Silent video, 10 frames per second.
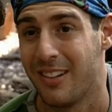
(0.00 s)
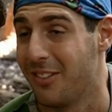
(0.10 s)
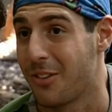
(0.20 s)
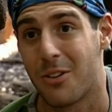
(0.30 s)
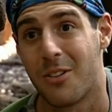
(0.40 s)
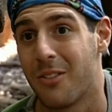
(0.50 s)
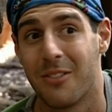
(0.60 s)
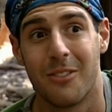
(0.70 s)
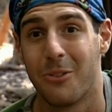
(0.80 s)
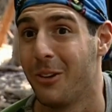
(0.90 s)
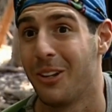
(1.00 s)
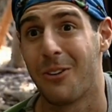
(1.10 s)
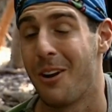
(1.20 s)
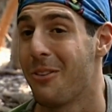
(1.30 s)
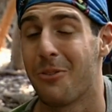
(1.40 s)
is really
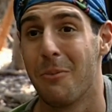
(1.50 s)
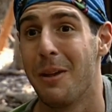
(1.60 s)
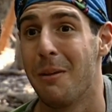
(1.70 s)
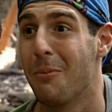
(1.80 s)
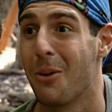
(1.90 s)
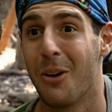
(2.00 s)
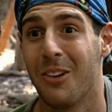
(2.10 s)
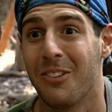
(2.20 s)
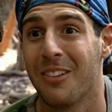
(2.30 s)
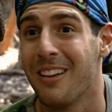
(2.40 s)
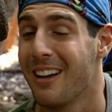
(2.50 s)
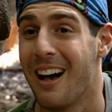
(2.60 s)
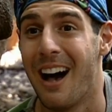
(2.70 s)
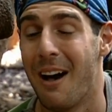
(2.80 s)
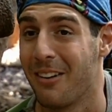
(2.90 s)
great for me because
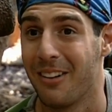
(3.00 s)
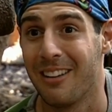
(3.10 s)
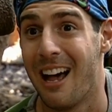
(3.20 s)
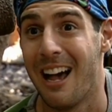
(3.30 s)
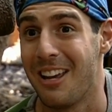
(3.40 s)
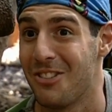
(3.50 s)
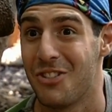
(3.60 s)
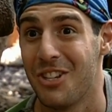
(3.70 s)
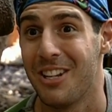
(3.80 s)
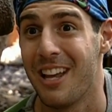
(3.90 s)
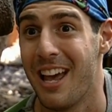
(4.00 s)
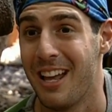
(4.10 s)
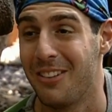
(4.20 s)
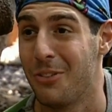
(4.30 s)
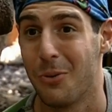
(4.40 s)
I'm gonna lie and cheat
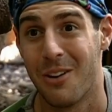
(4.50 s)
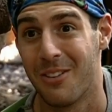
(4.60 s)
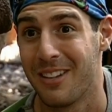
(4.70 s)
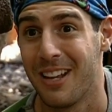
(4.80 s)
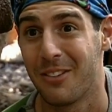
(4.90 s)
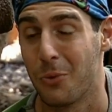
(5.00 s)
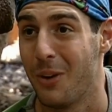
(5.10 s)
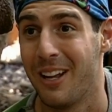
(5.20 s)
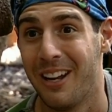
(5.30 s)
and do whatever it takes to win.